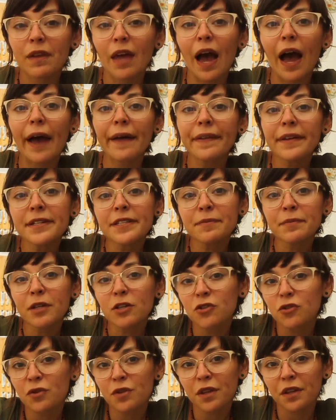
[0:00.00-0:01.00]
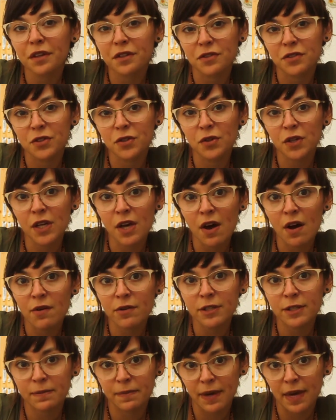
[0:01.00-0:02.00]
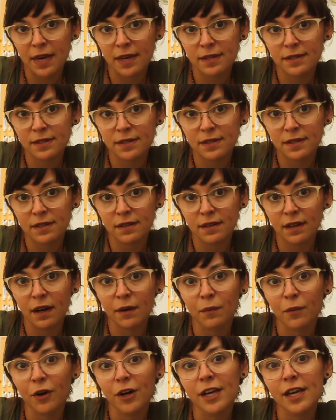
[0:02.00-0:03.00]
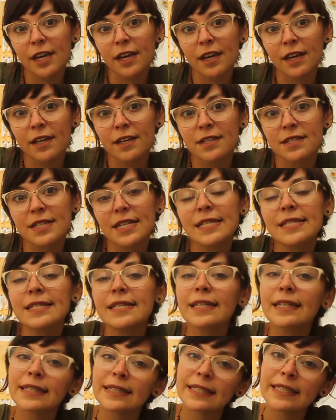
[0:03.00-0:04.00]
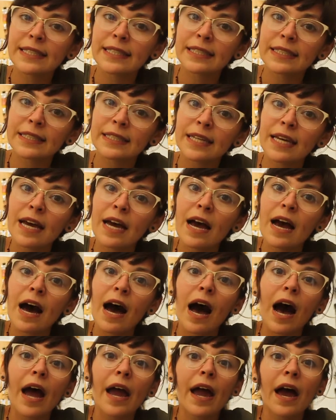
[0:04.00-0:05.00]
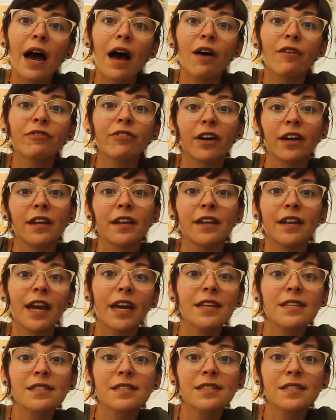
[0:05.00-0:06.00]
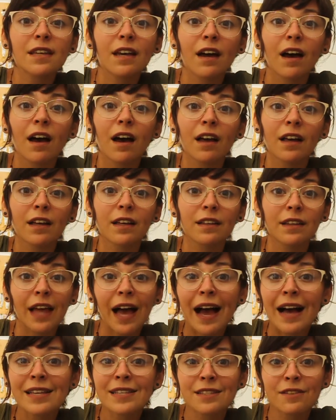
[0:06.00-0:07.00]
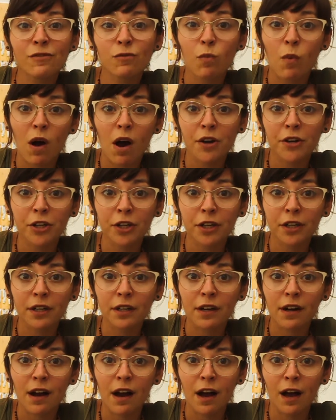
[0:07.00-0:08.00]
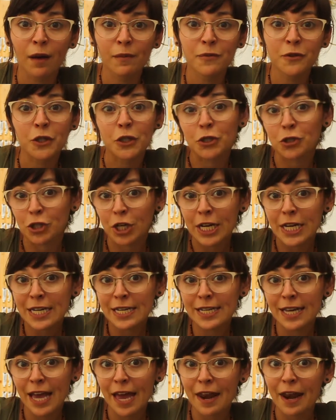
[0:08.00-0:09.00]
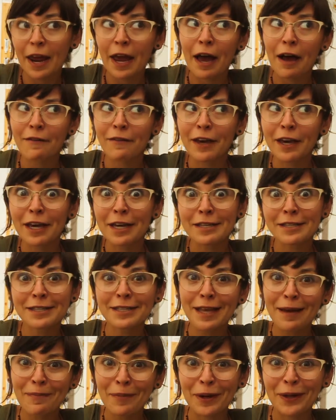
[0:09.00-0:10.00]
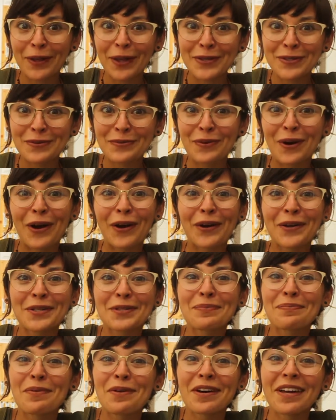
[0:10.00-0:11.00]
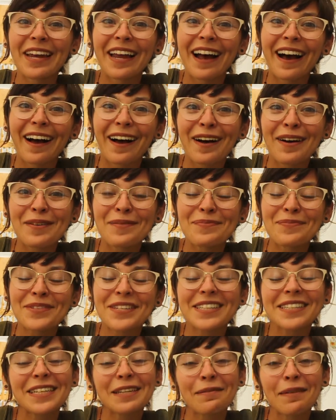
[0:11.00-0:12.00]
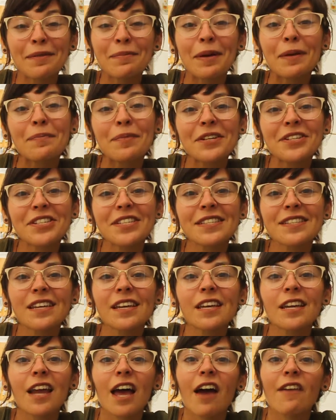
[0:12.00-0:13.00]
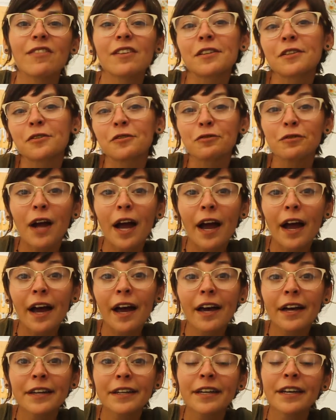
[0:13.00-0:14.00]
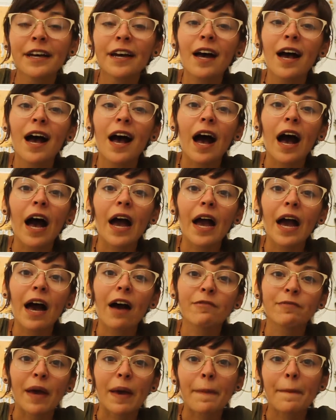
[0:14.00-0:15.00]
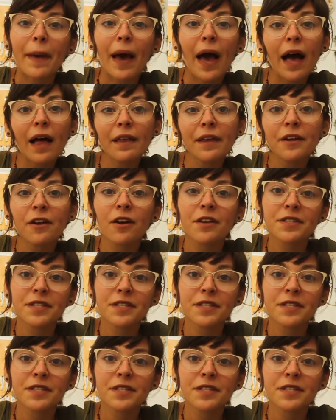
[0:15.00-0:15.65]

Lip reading: I like to make sure that the studio space that I'm working in is nice and clean. I have a nice glass of water to drink, and I have a separate glass of water to put to clean my paintbrushes in. I have a little rag. I have my palette all